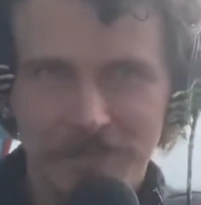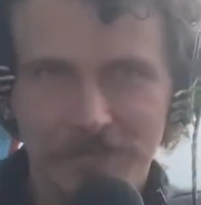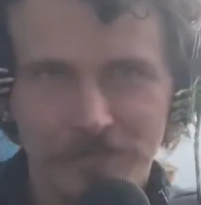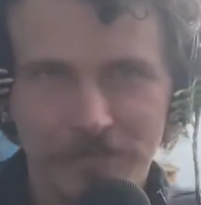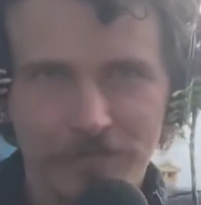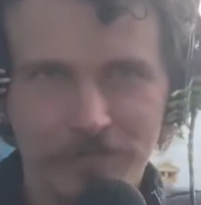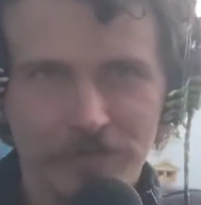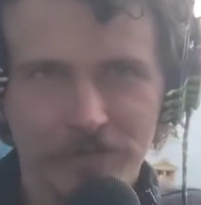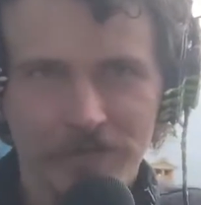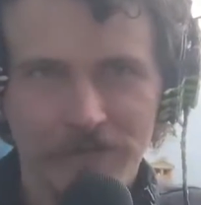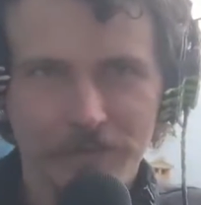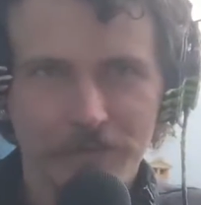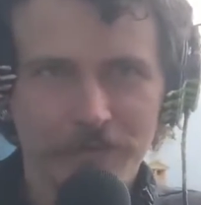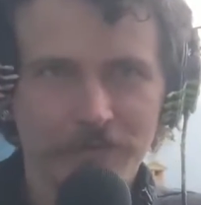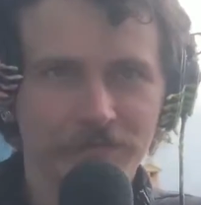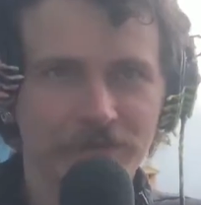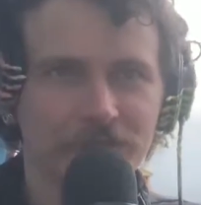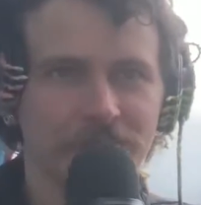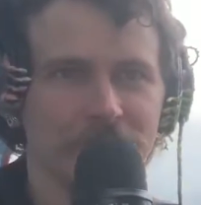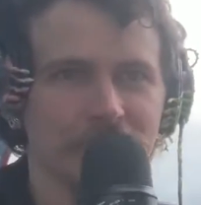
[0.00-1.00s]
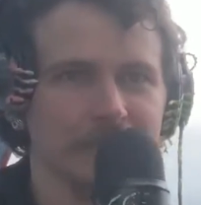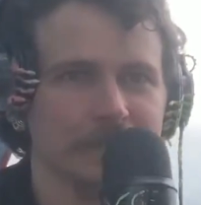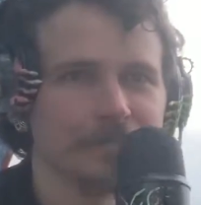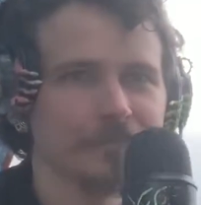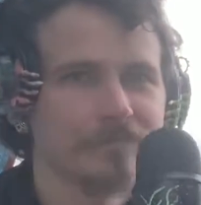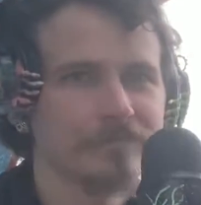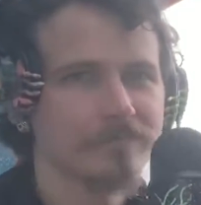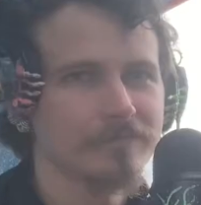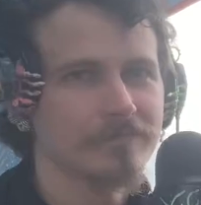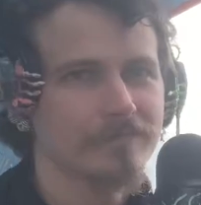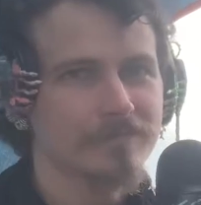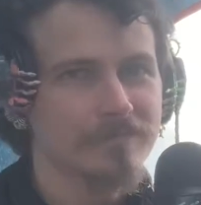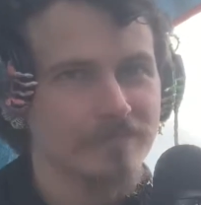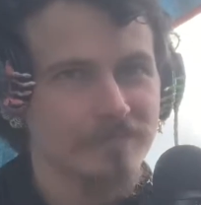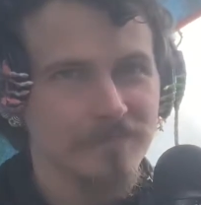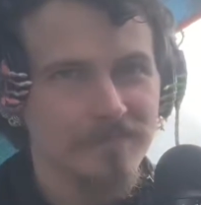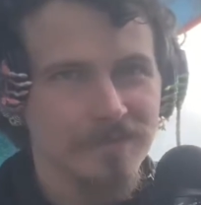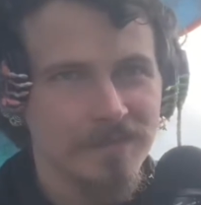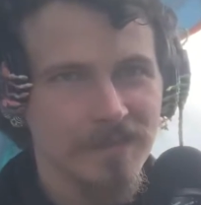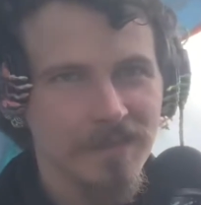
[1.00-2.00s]
definitely throw it up over here,
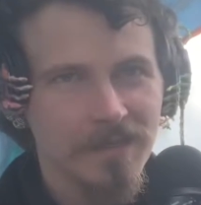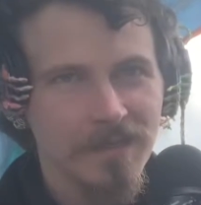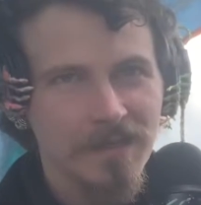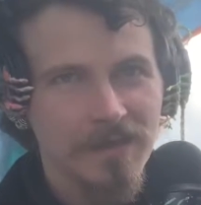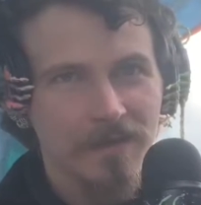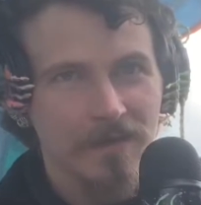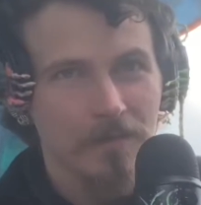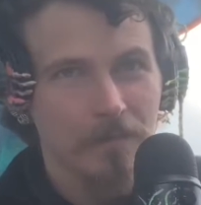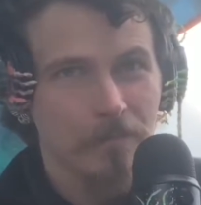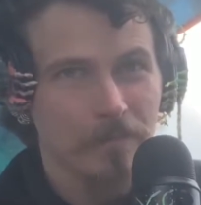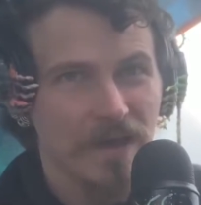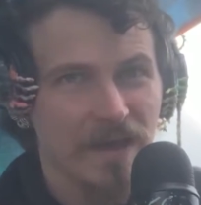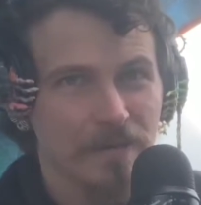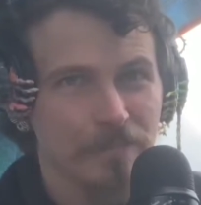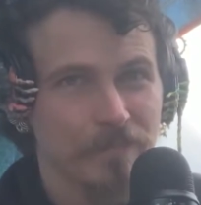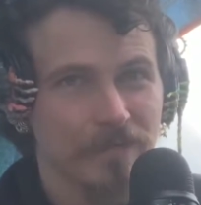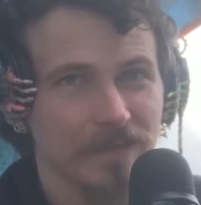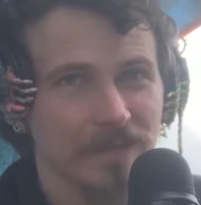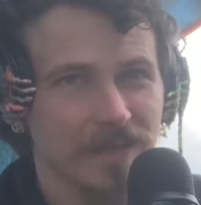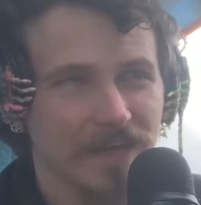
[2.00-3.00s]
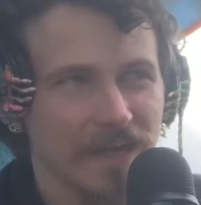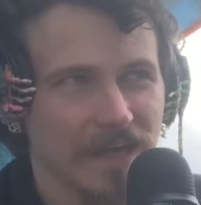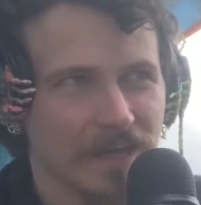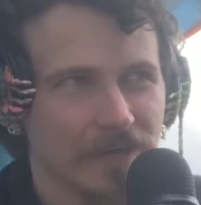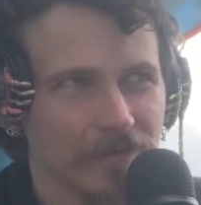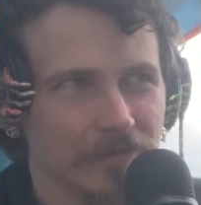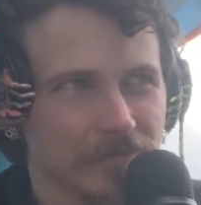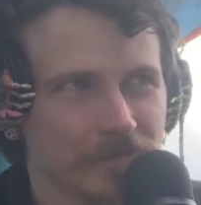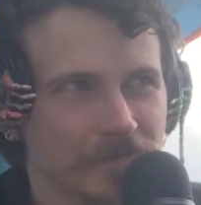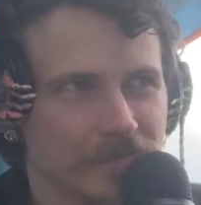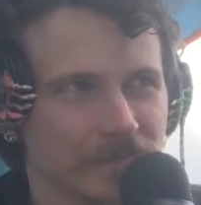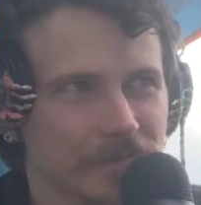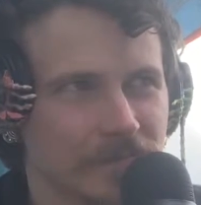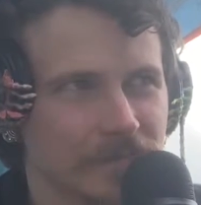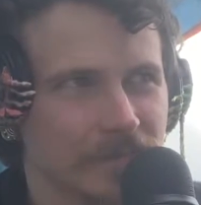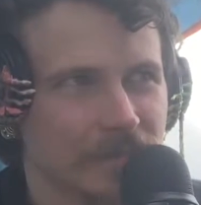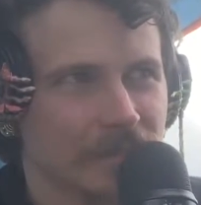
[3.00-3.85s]
mapping out